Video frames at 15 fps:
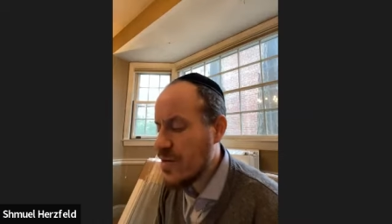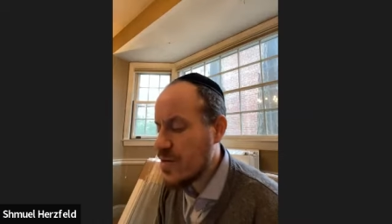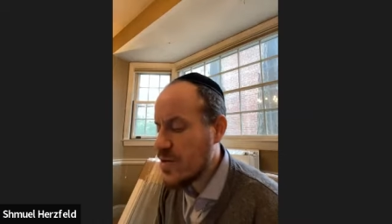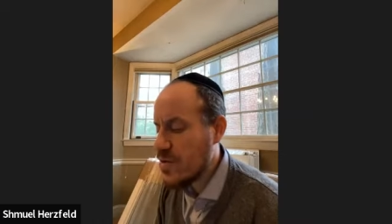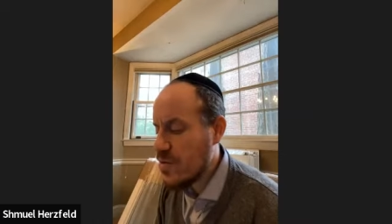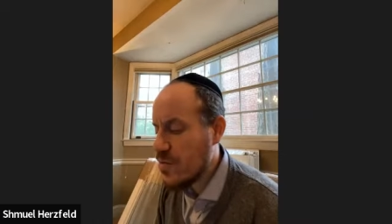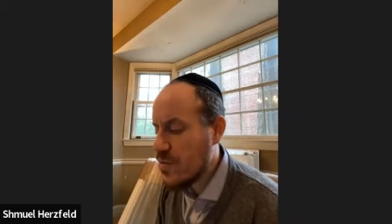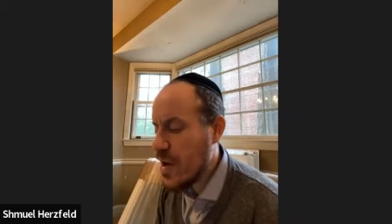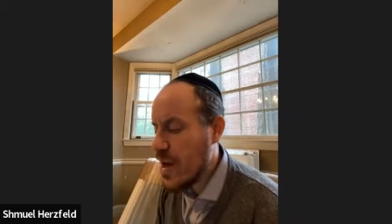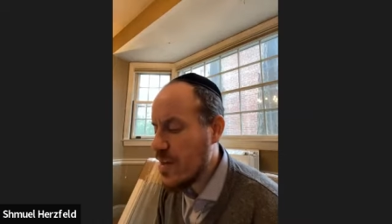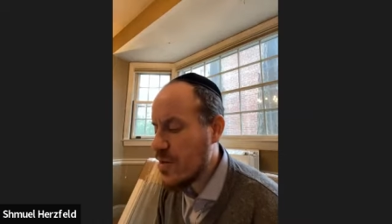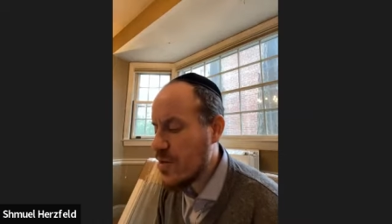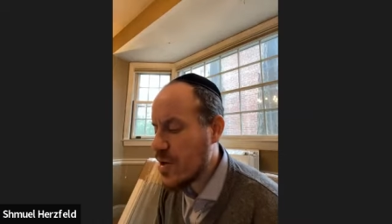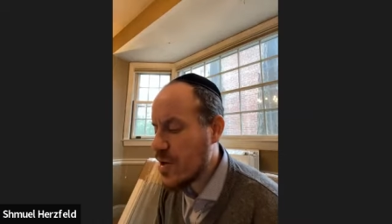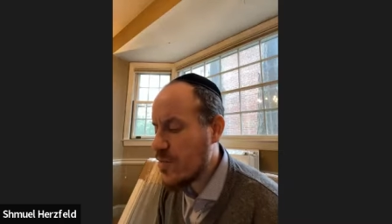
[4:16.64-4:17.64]
So
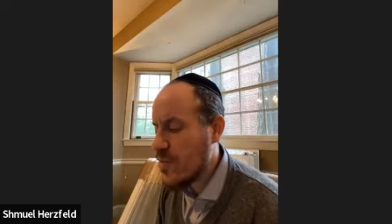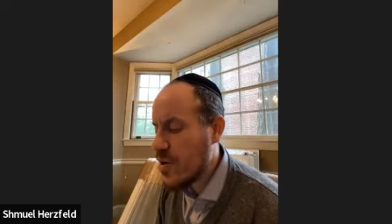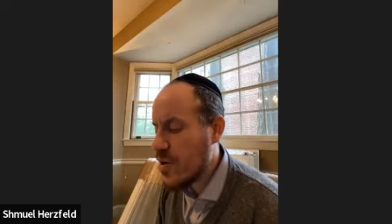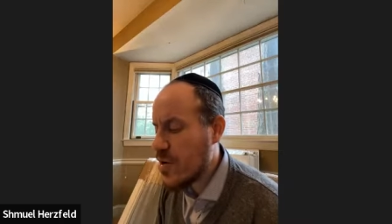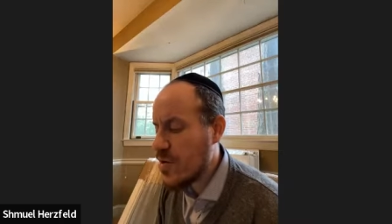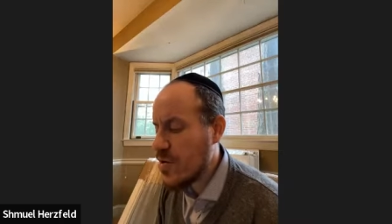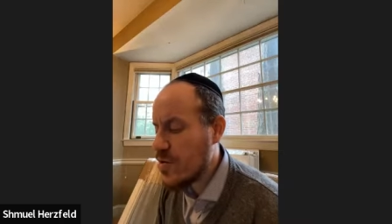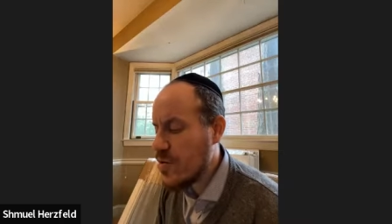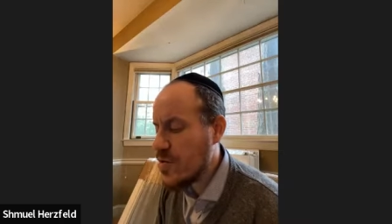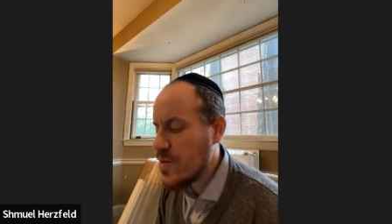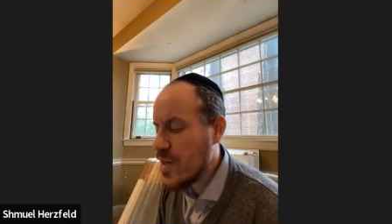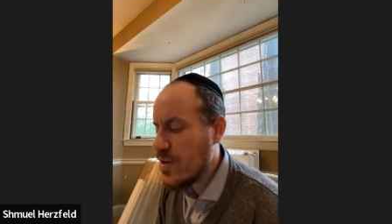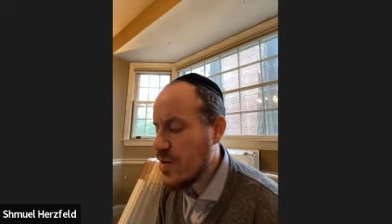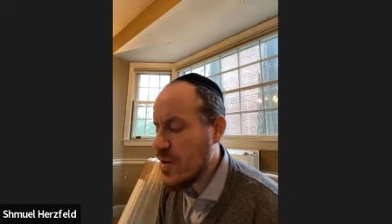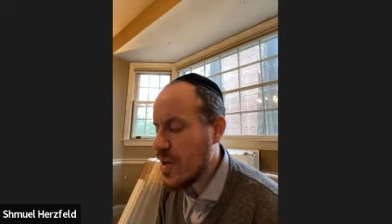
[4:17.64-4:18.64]
rather, the Gemara concludes,
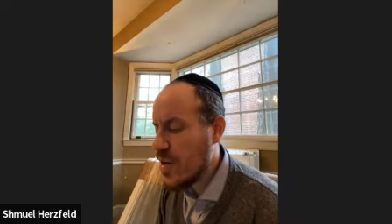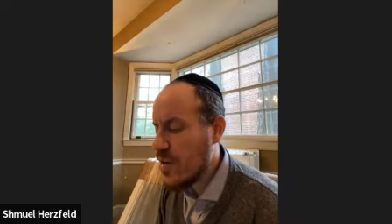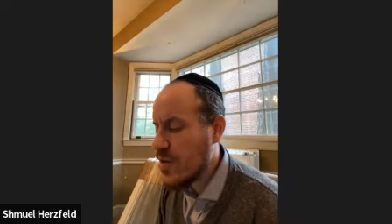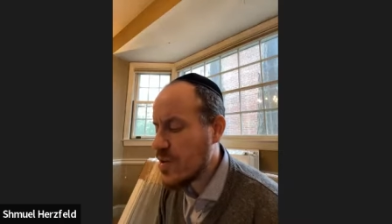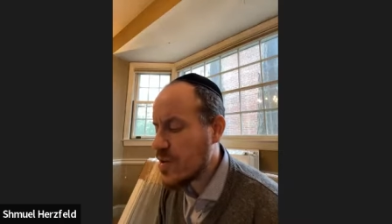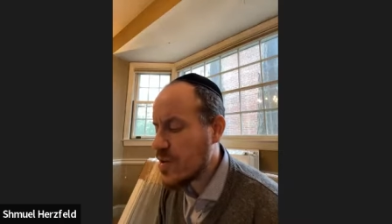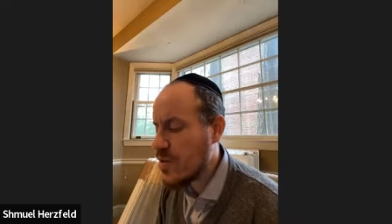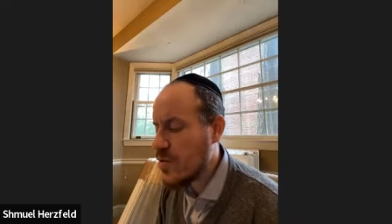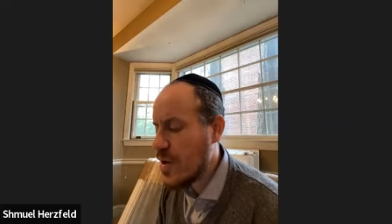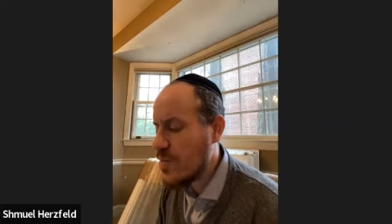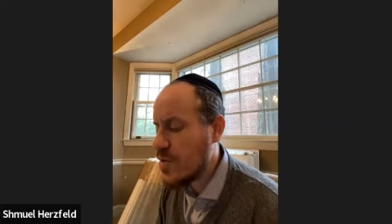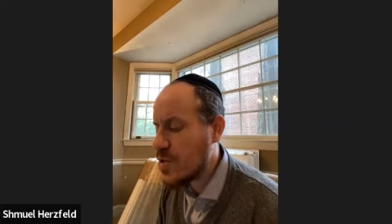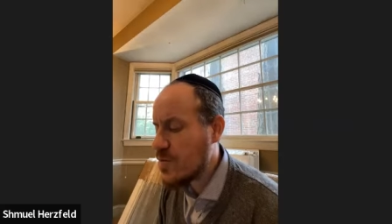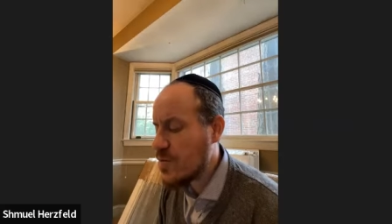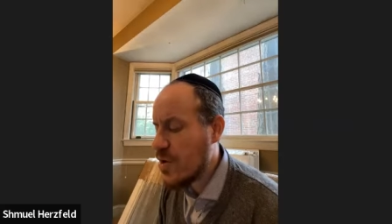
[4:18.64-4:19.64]
Rabbi
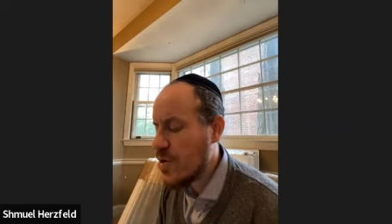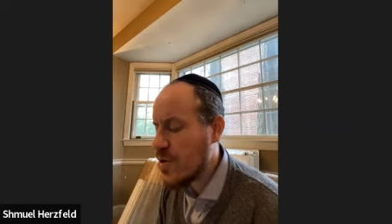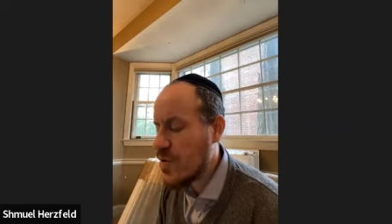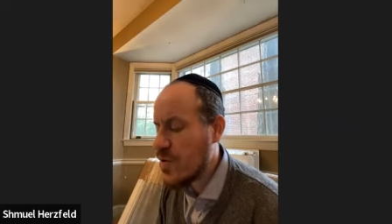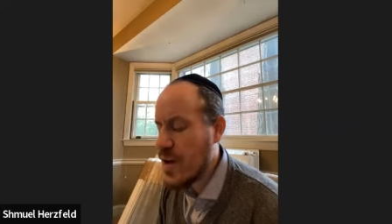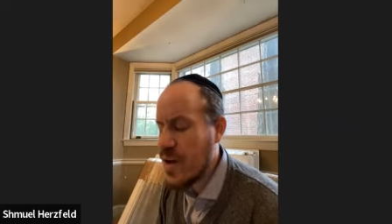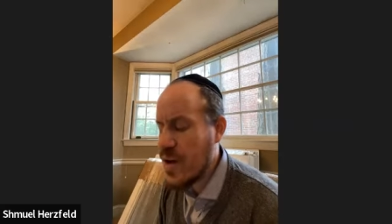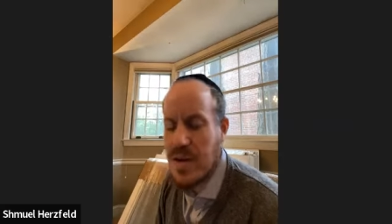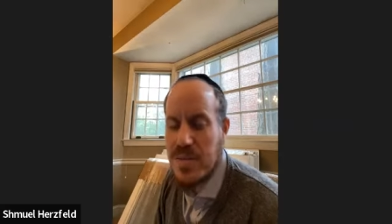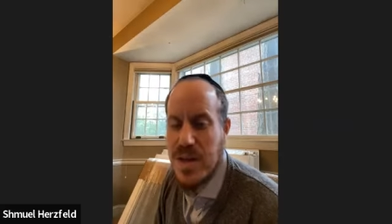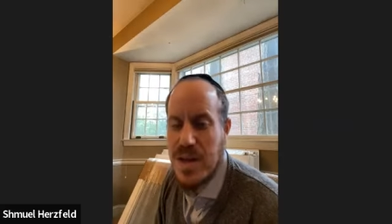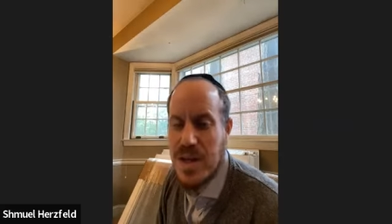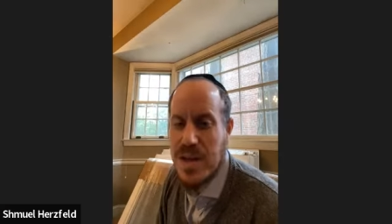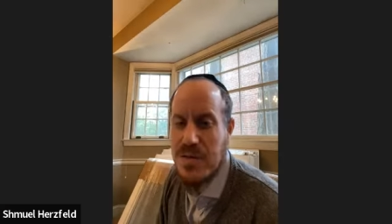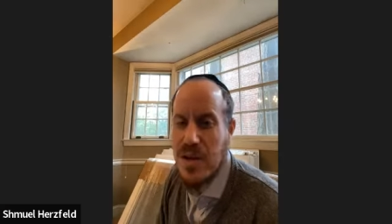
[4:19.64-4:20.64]
Shmuel, Rabbi
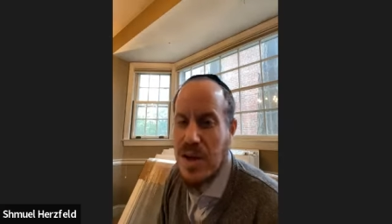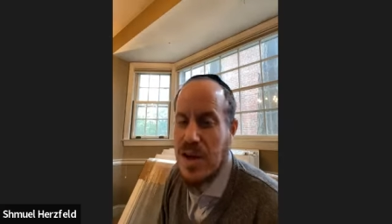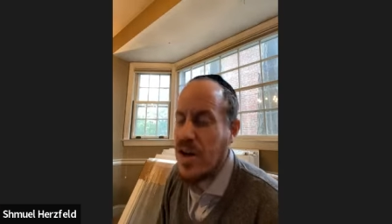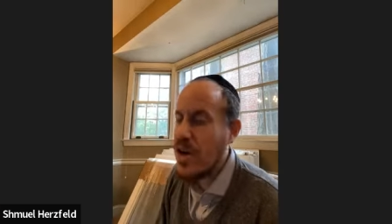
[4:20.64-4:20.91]
Akiva.